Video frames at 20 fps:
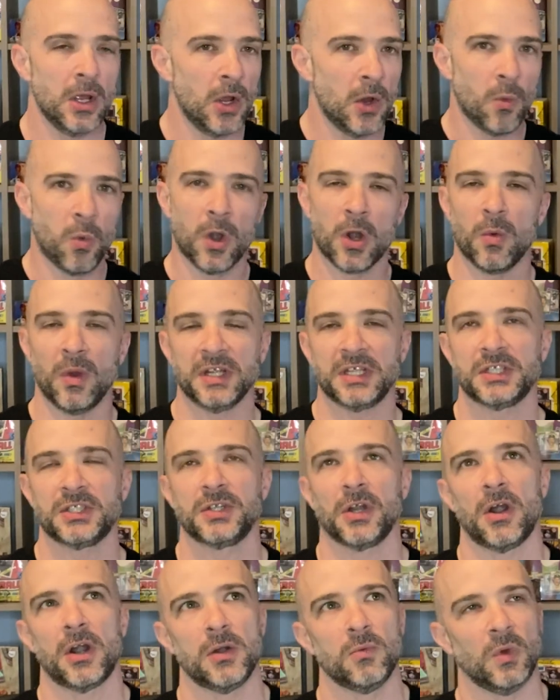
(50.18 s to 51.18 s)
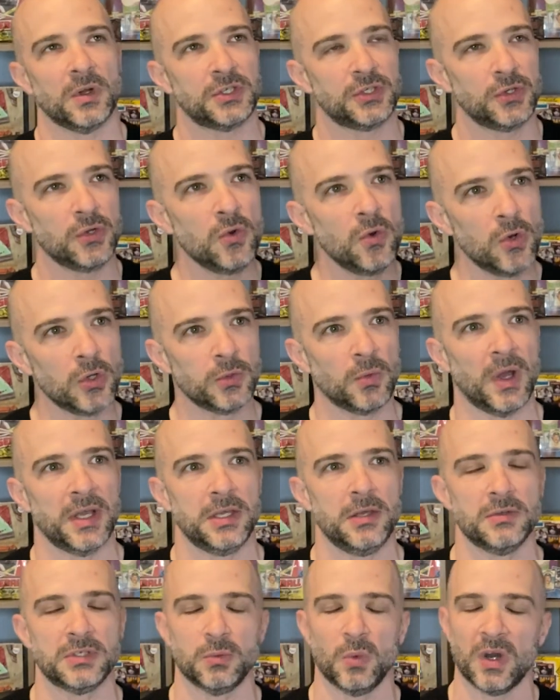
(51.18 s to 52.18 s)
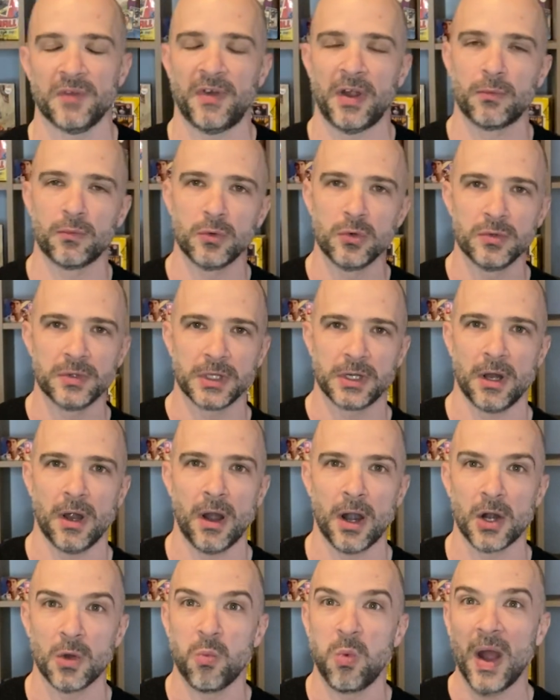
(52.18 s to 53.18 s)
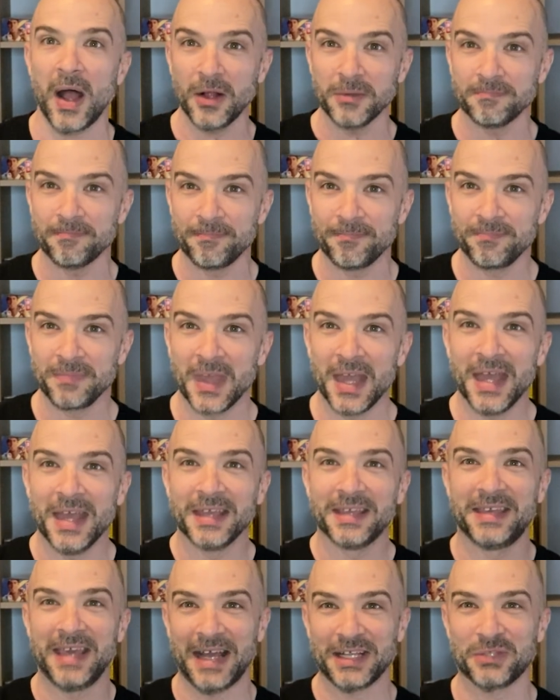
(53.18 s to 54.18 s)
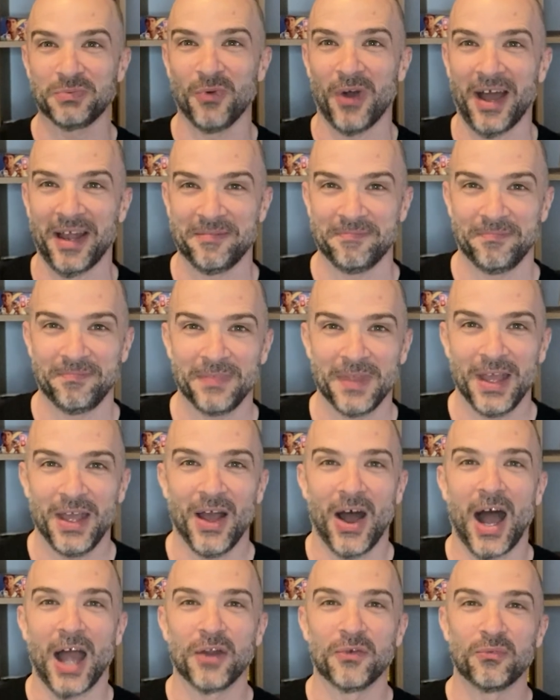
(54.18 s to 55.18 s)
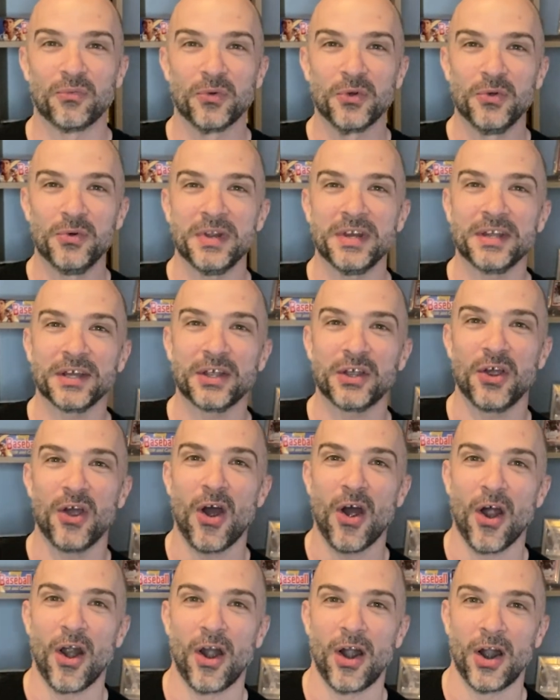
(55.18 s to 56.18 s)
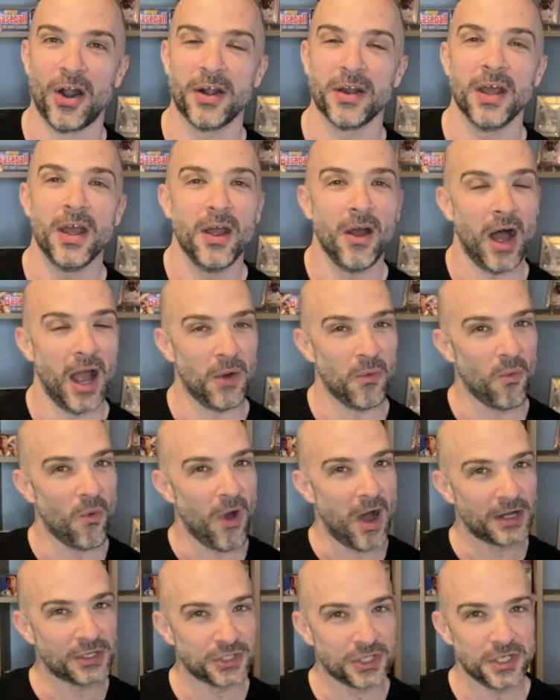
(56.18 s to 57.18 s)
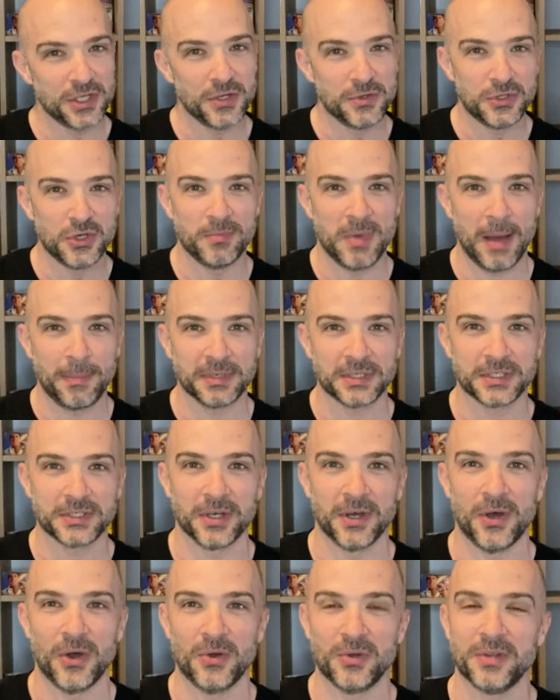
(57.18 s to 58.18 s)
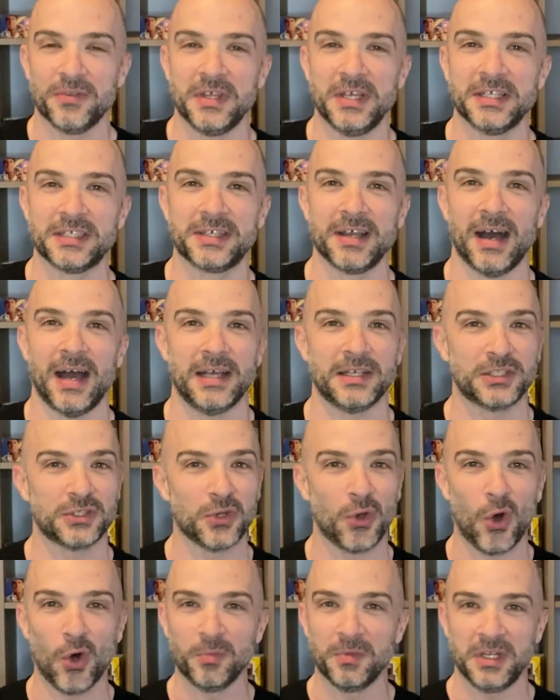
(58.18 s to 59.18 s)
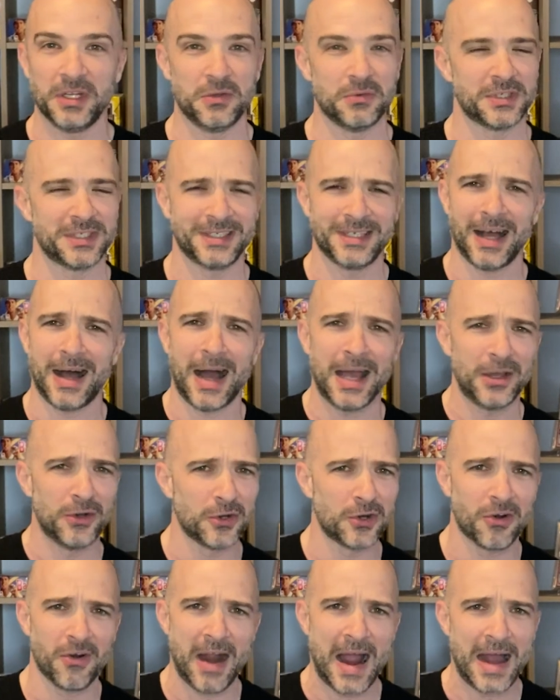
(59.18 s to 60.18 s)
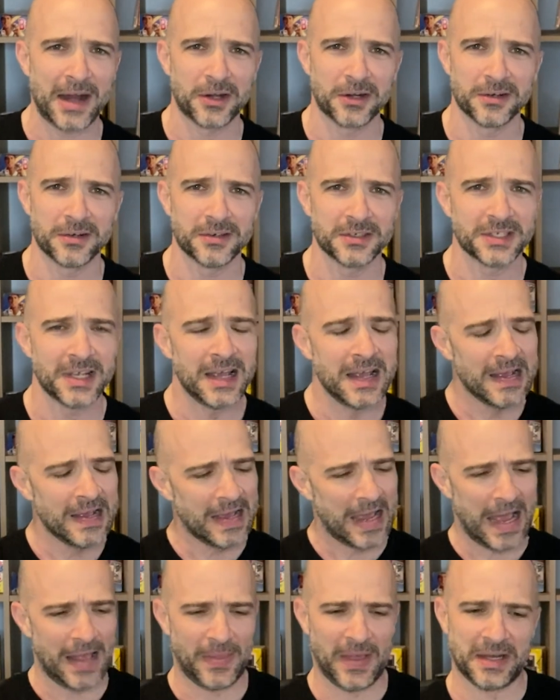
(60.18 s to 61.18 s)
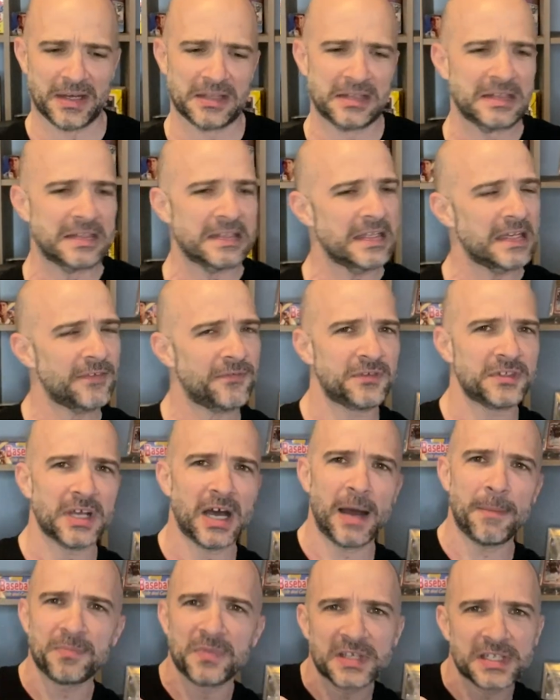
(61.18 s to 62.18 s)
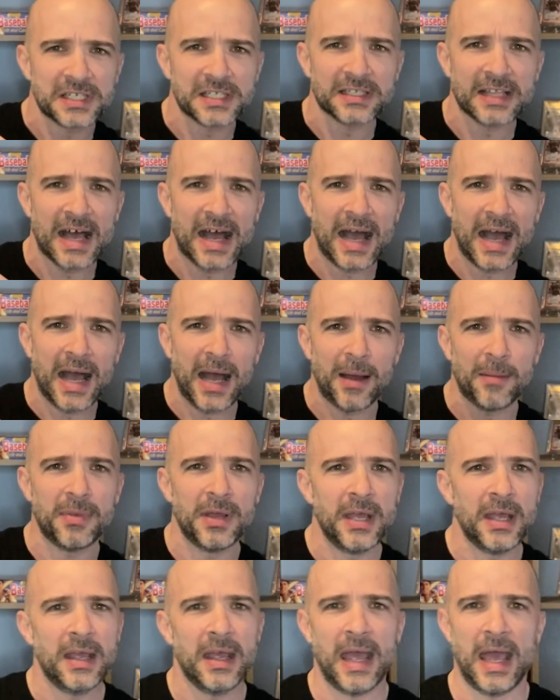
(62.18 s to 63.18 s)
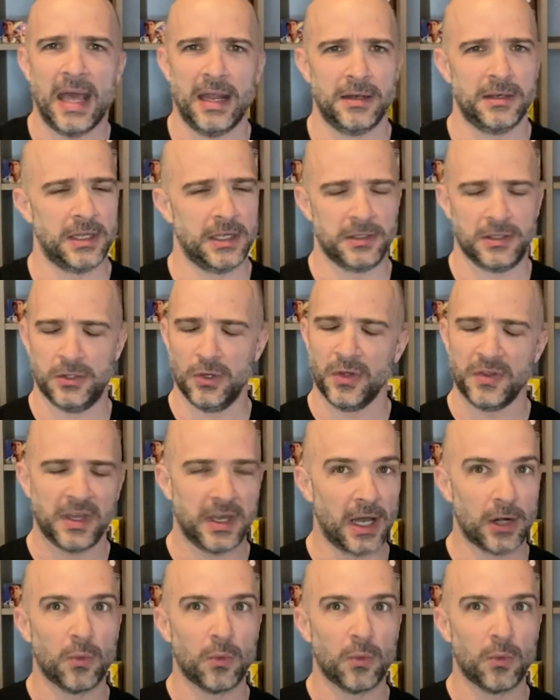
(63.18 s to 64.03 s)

where do I start, and what tool do I use, and what if I ruin the card? Well, guess what? I ruined a card. I watched a YouTube episode. These guys told me to use tile crackers and then lift up the slab, and the only thing you gotta